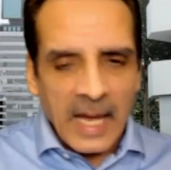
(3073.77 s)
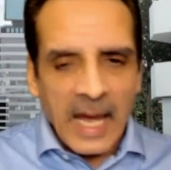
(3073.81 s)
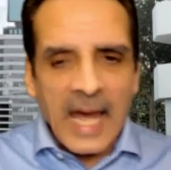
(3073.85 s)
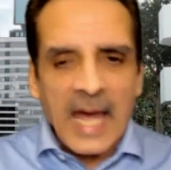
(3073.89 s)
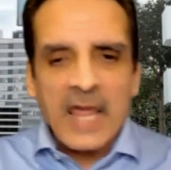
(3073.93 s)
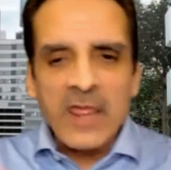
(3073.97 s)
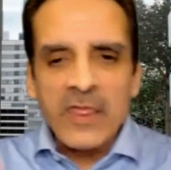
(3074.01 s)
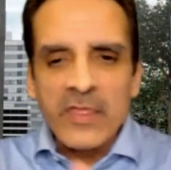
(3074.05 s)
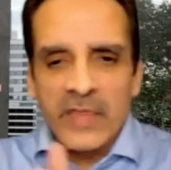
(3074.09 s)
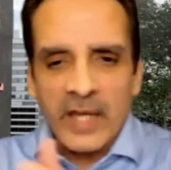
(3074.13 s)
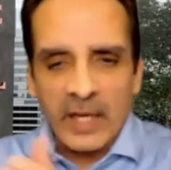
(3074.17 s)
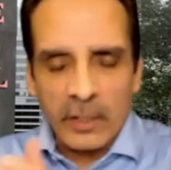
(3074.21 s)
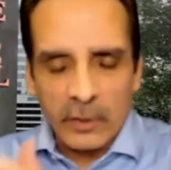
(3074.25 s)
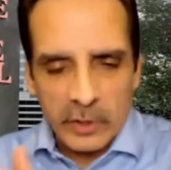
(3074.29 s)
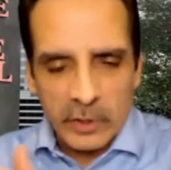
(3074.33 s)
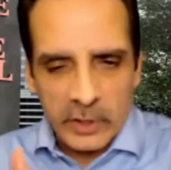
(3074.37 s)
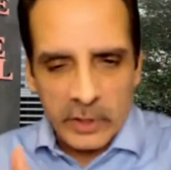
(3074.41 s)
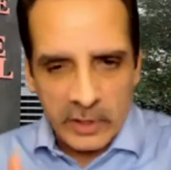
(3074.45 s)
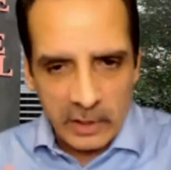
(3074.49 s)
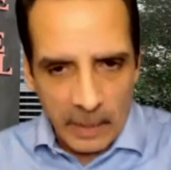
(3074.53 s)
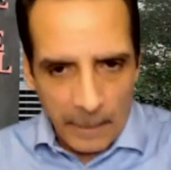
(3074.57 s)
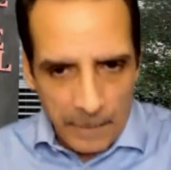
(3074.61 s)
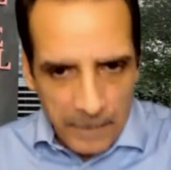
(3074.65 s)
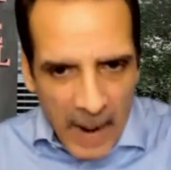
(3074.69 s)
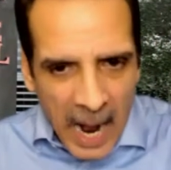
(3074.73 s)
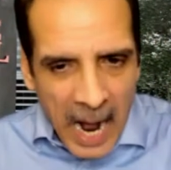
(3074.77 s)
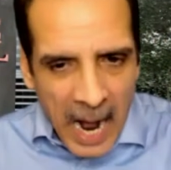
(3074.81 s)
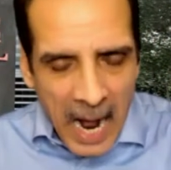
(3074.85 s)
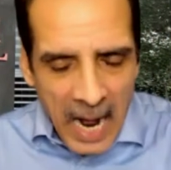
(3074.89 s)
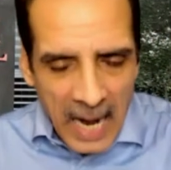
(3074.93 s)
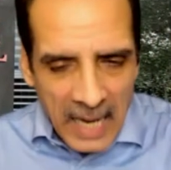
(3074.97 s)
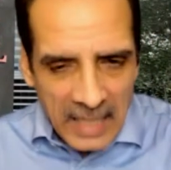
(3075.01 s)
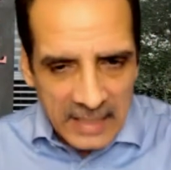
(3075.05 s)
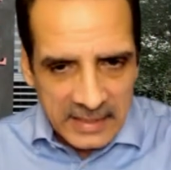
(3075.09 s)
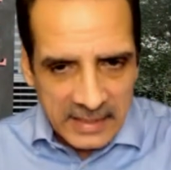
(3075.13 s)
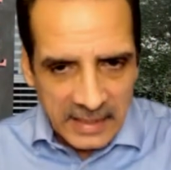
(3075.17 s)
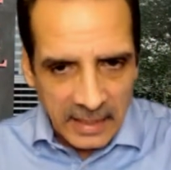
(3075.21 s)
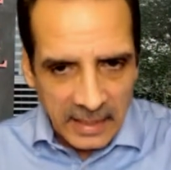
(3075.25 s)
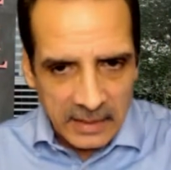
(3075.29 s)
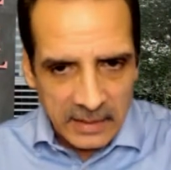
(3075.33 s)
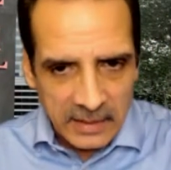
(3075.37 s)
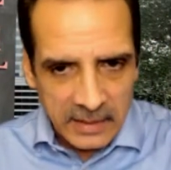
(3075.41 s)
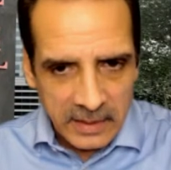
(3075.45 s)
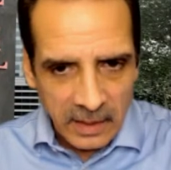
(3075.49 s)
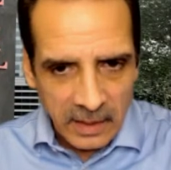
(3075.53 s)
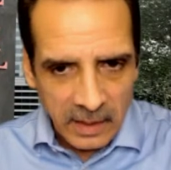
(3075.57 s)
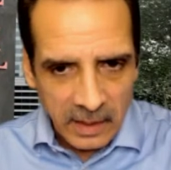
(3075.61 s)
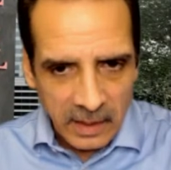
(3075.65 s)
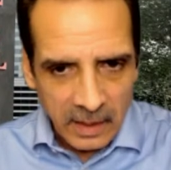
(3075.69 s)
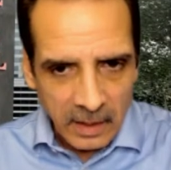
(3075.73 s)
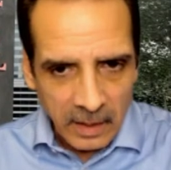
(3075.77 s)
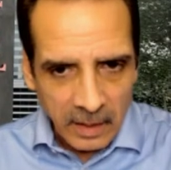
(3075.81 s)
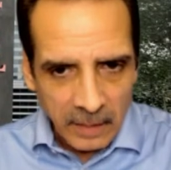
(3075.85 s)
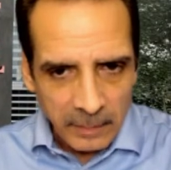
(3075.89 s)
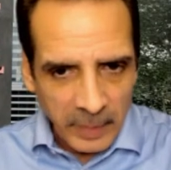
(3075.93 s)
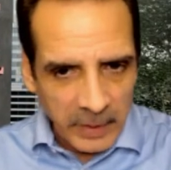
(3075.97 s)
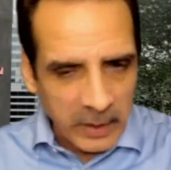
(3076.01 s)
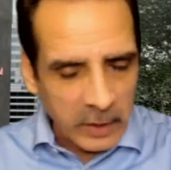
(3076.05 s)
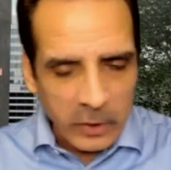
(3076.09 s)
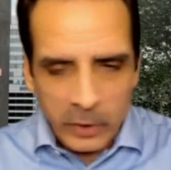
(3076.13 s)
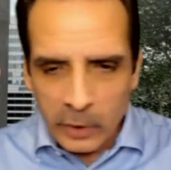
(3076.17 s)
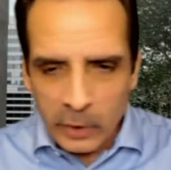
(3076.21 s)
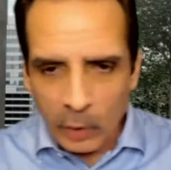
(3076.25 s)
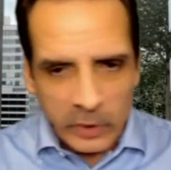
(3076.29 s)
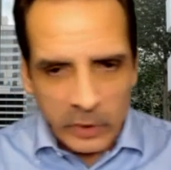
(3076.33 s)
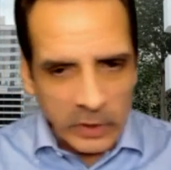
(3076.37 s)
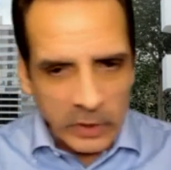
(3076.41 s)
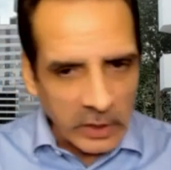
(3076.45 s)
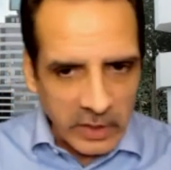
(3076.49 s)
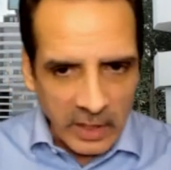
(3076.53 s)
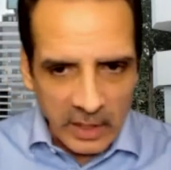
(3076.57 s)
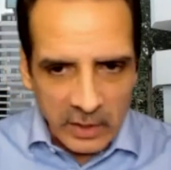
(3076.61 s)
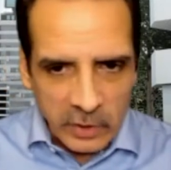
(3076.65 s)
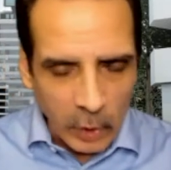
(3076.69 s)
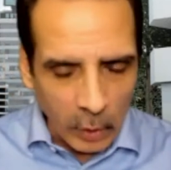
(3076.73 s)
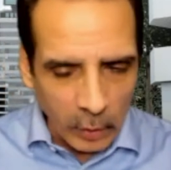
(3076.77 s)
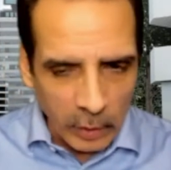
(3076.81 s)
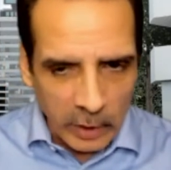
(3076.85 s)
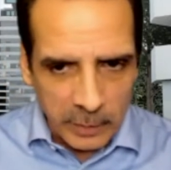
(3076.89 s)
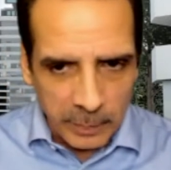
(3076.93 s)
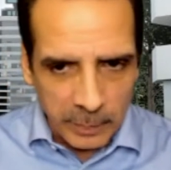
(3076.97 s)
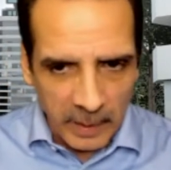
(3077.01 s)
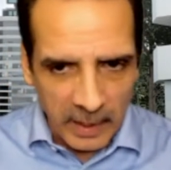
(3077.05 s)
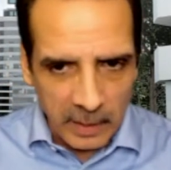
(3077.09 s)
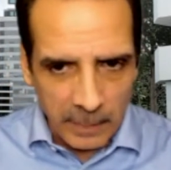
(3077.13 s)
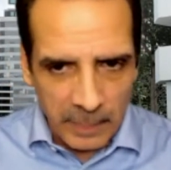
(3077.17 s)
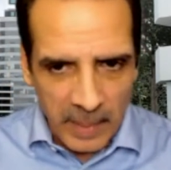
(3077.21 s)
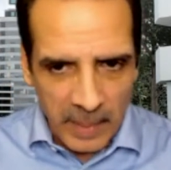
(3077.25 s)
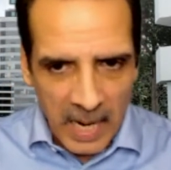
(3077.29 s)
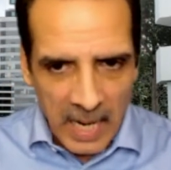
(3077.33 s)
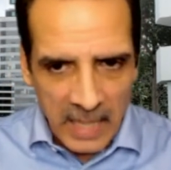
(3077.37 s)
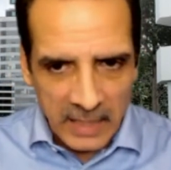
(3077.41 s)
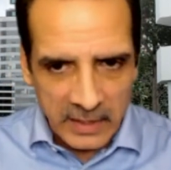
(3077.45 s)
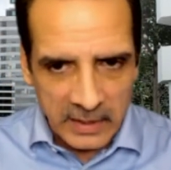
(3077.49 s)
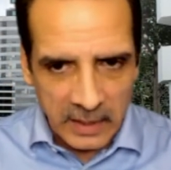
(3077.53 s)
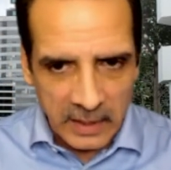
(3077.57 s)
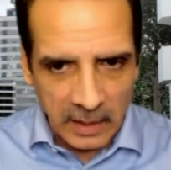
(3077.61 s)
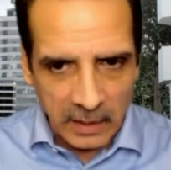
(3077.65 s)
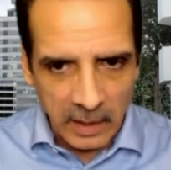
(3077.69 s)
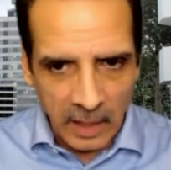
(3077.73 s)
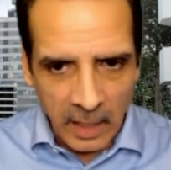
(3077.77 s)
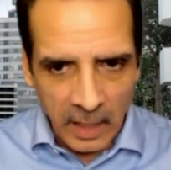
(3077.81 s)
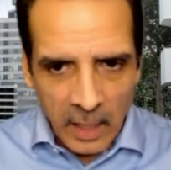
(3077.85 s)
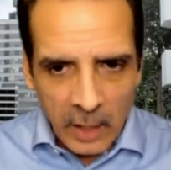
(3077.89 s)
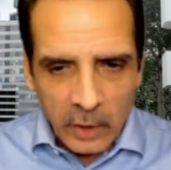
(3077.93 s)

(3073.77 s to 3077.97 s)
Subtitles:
and there's deposit, but there's no such thing as earnest money deposit.